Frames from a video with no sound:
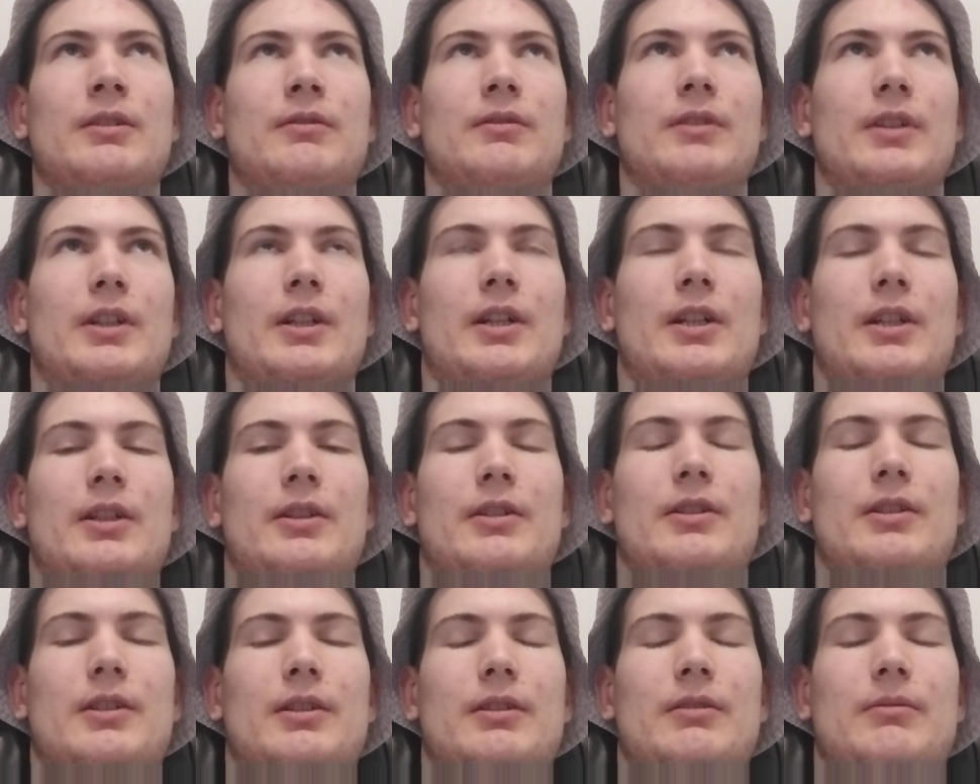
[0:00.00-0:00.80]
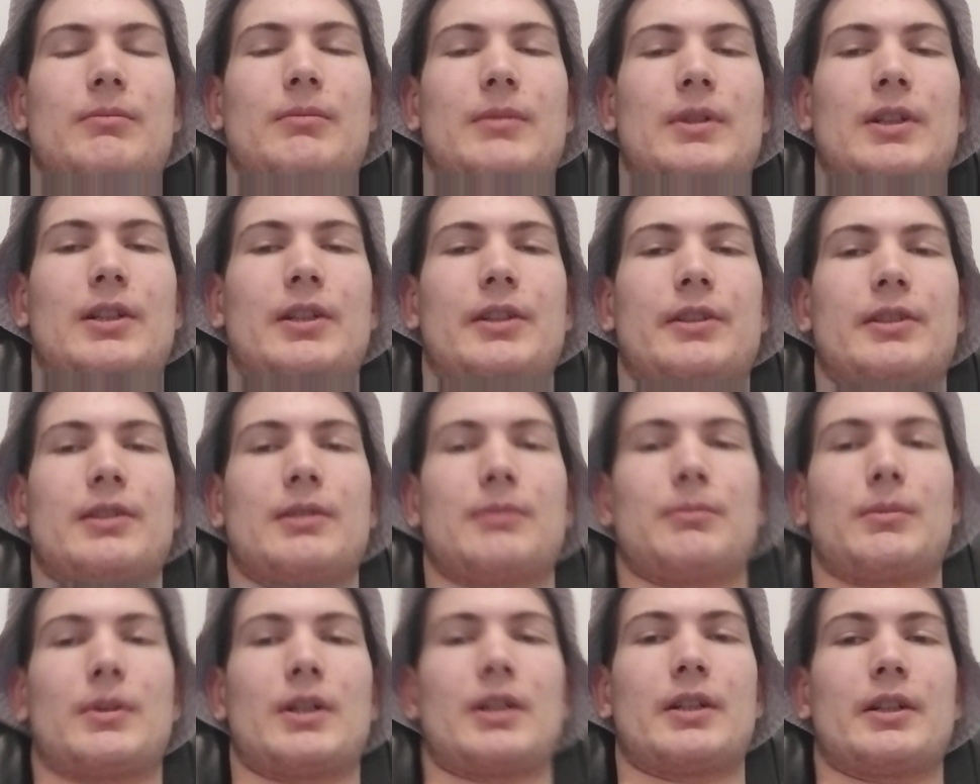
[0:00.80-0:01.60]
we had little
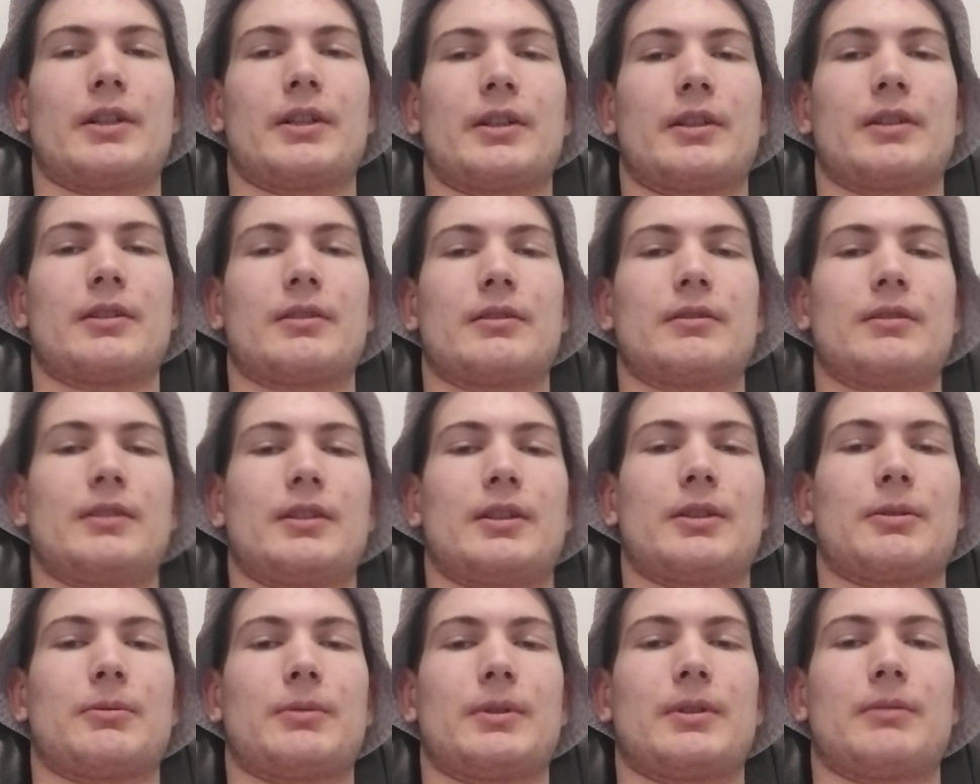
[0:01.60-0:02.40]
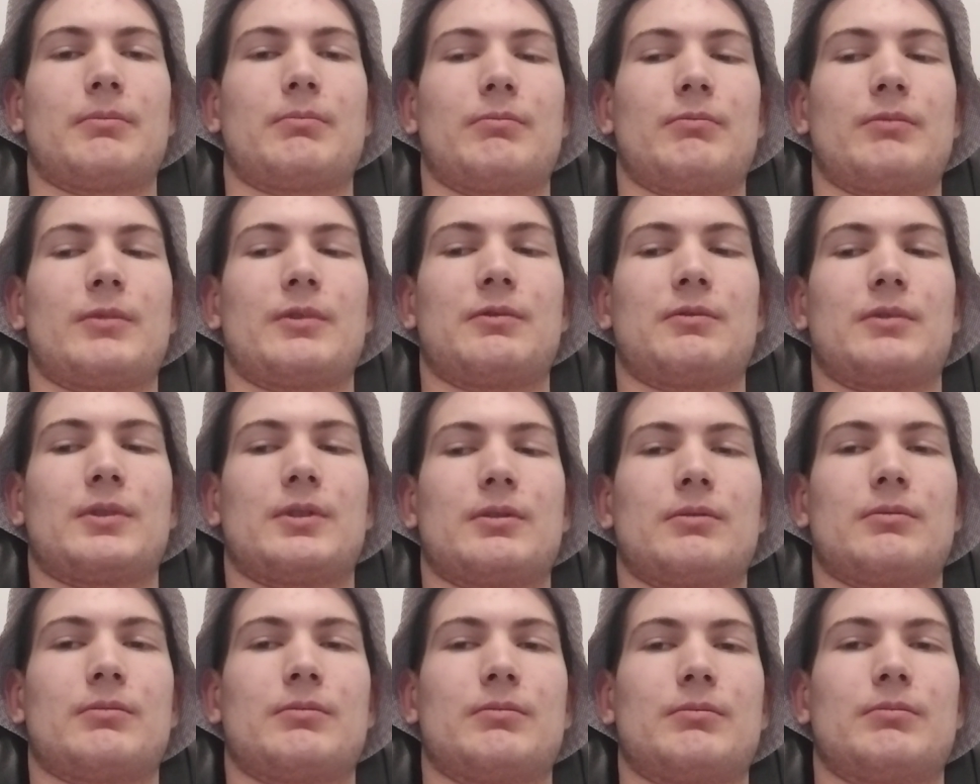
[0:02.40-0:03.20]
money, like we
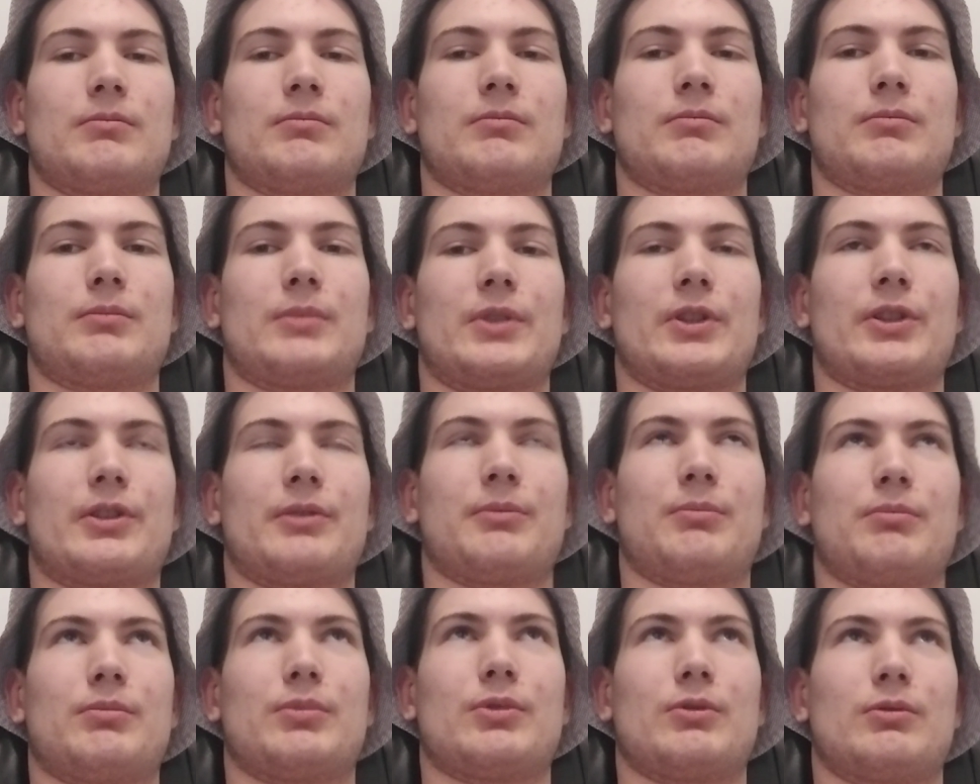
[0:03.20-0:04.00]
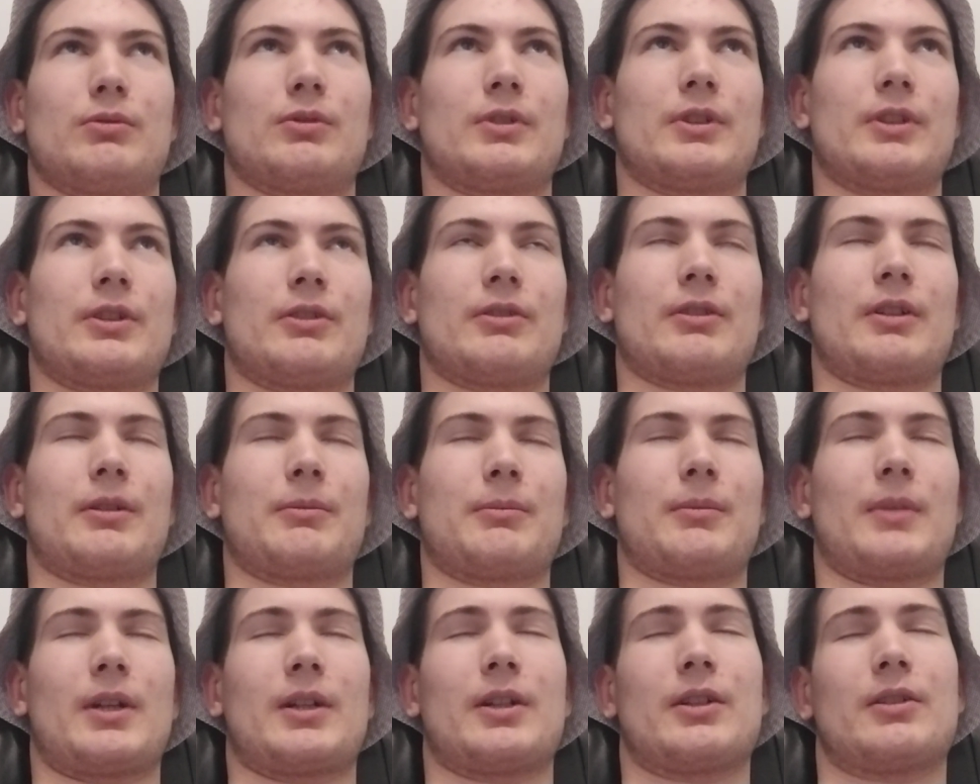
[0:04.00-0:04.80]
were pretty poor, and
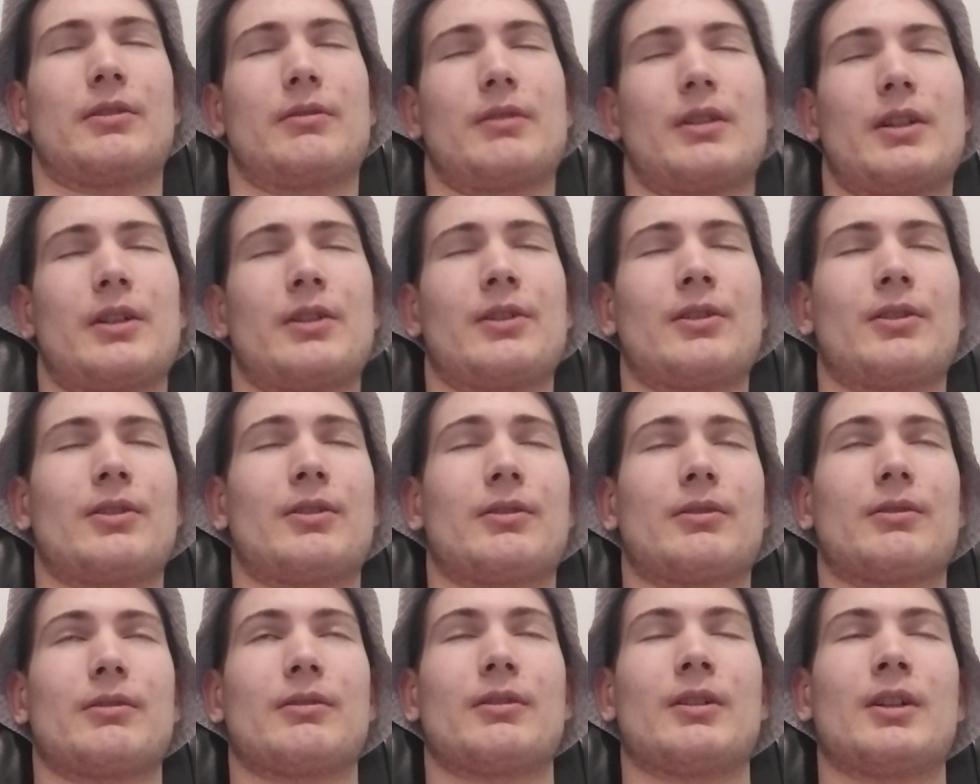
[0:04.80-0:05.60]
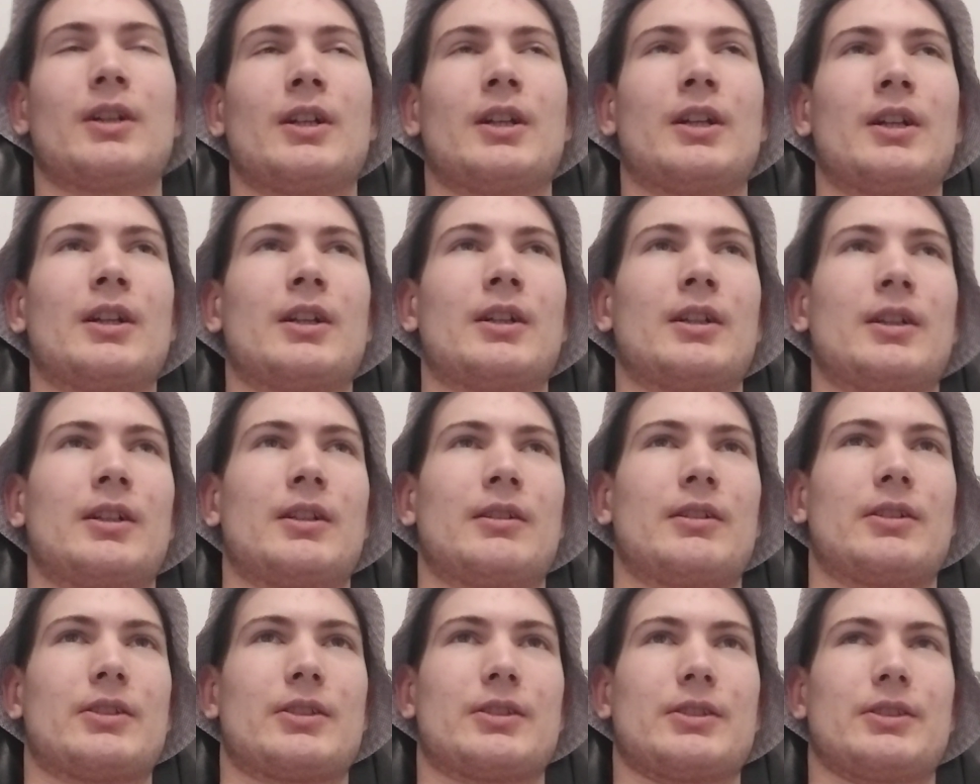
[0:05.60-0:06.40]
I don't know,
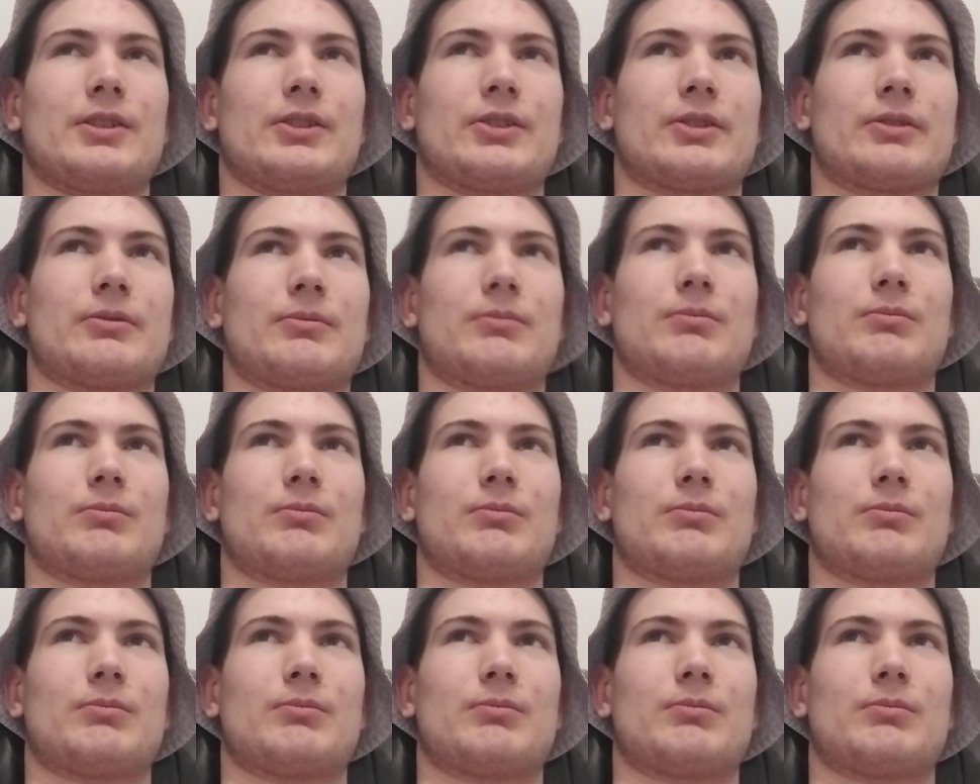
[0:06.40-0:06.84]
just